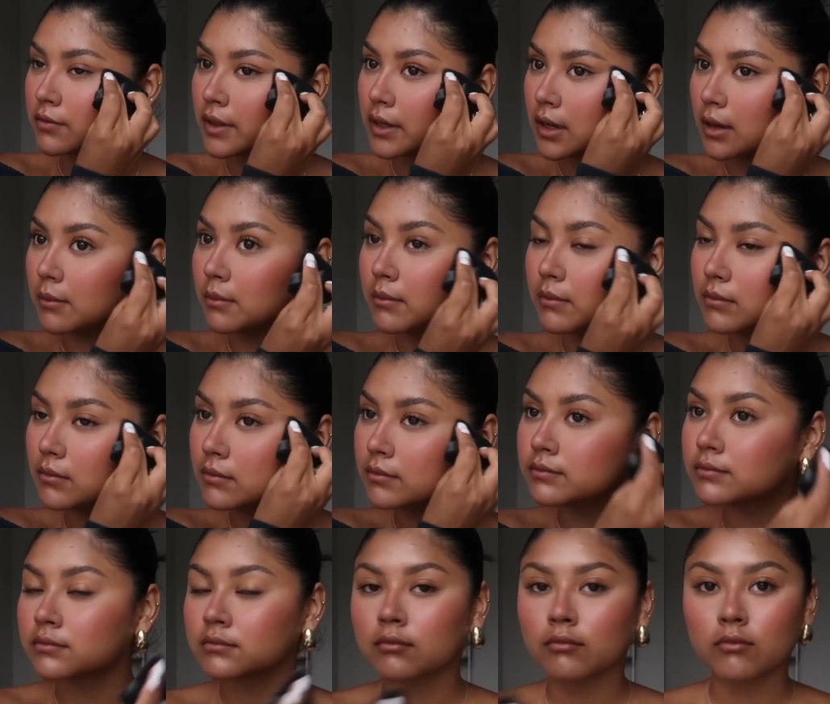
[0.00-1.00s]
Like I'm
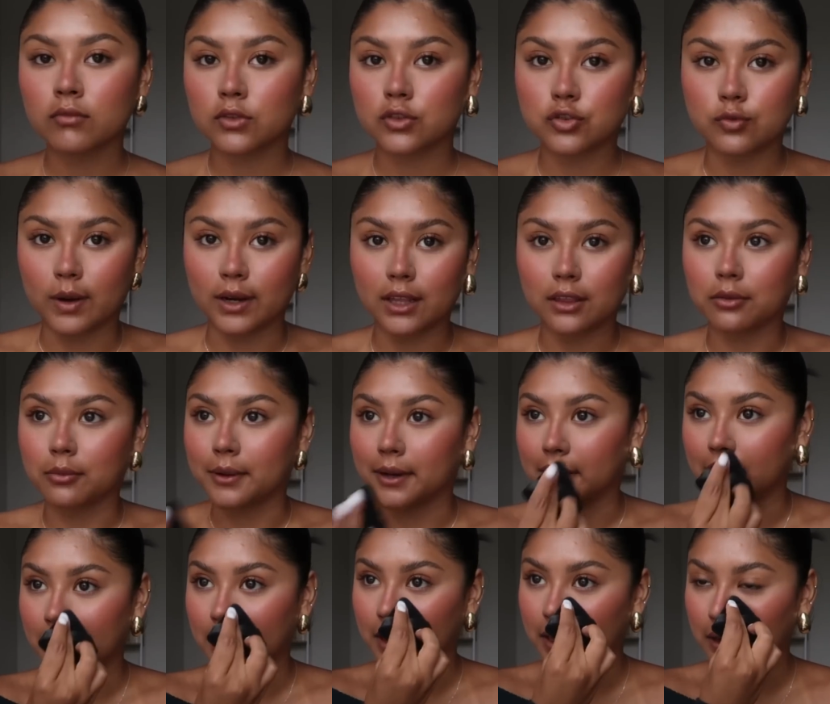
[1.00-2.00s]

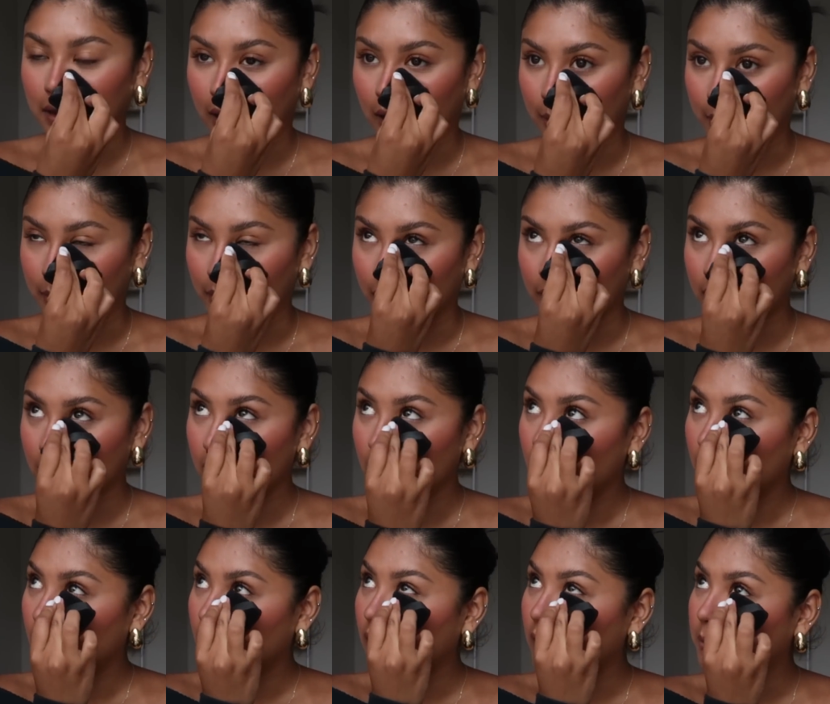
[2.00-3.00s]
23, I'm like
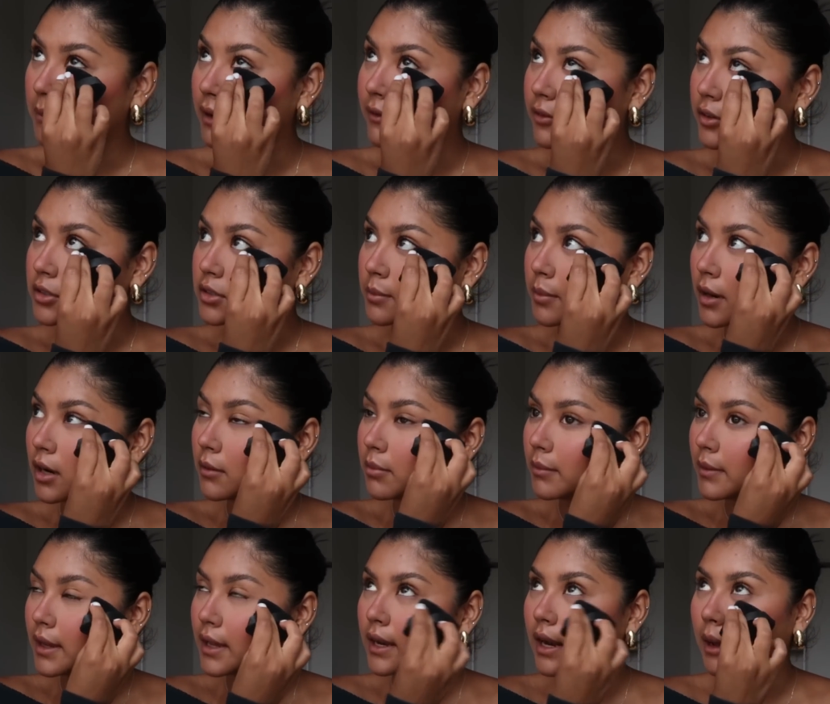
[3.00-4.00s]
in my first
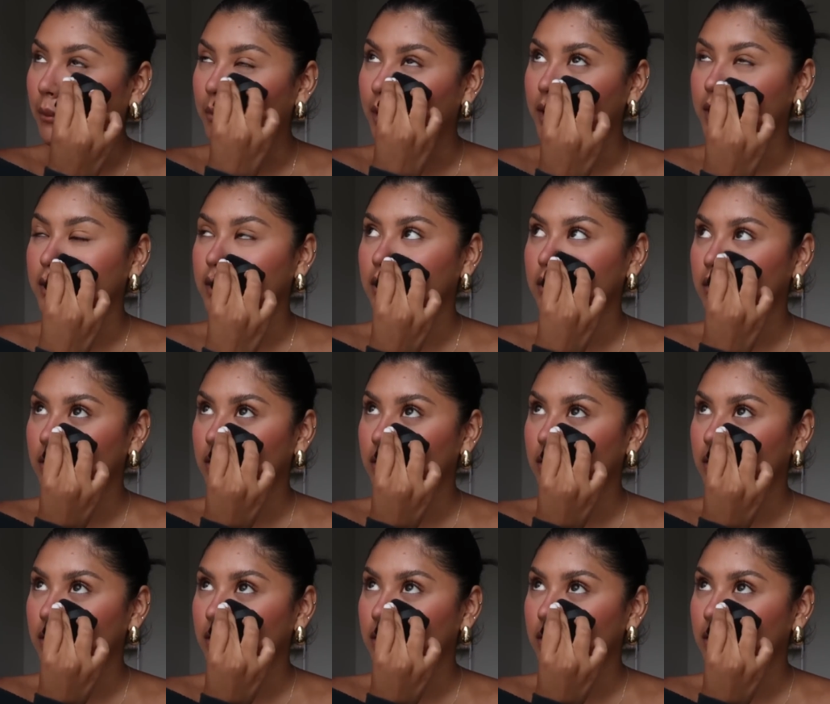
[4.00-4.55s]
apartment, I'm like